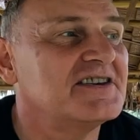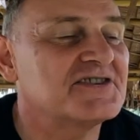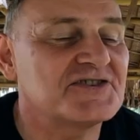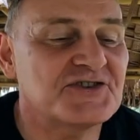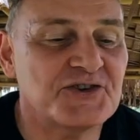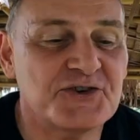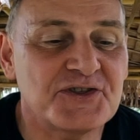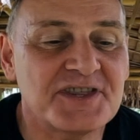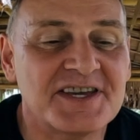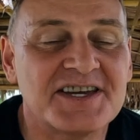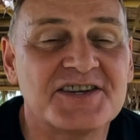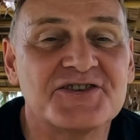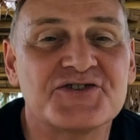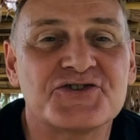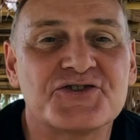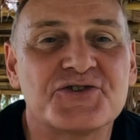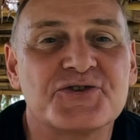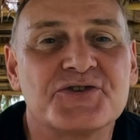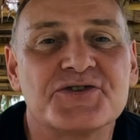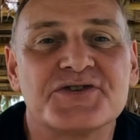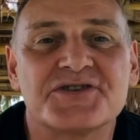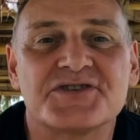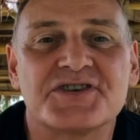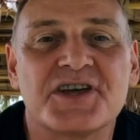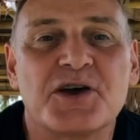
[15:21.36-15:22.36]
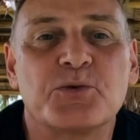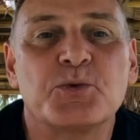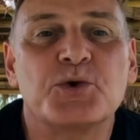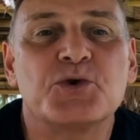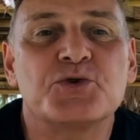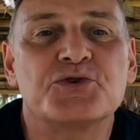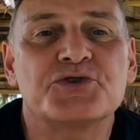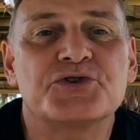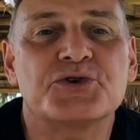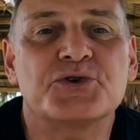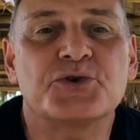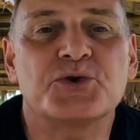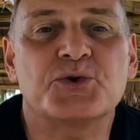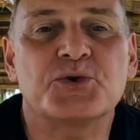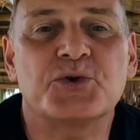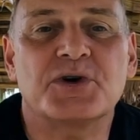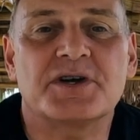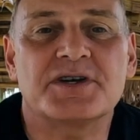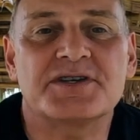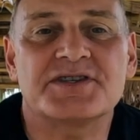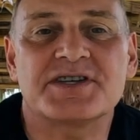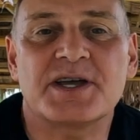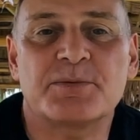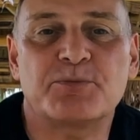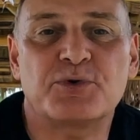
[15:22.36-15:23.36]
So the insurance, I will do
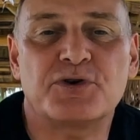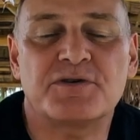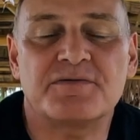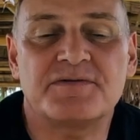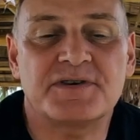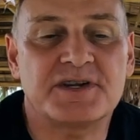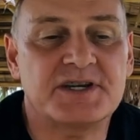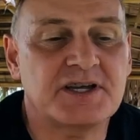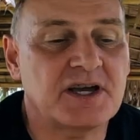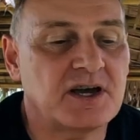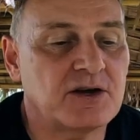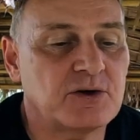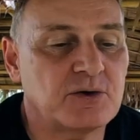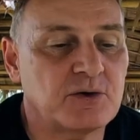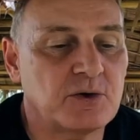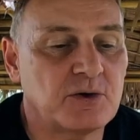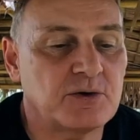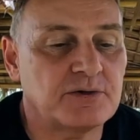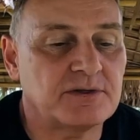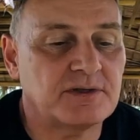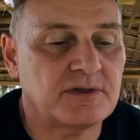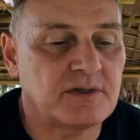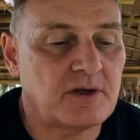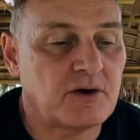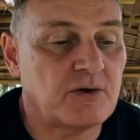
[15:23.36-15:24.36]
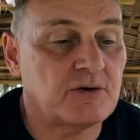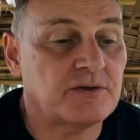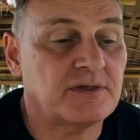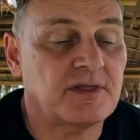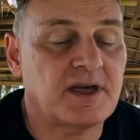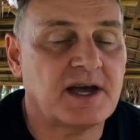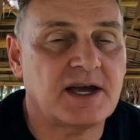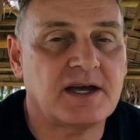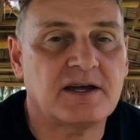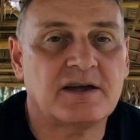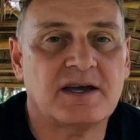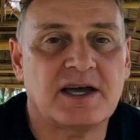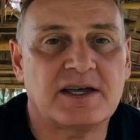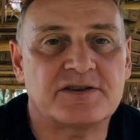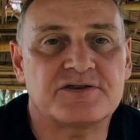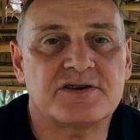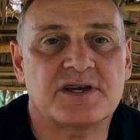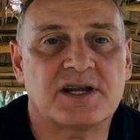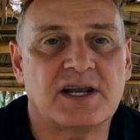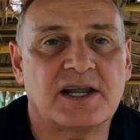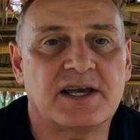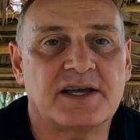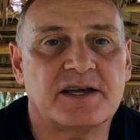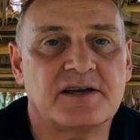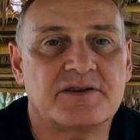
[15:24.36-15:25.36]
a separate video on that at
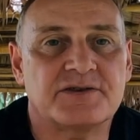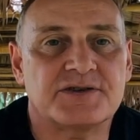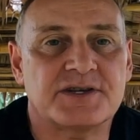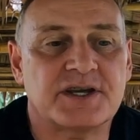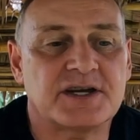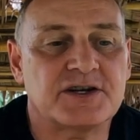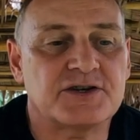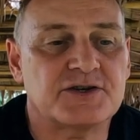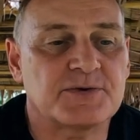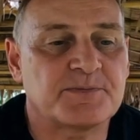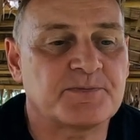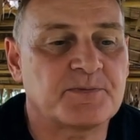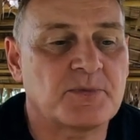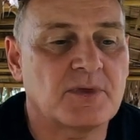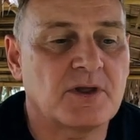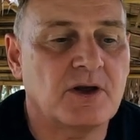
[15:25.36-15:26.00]
a later stage.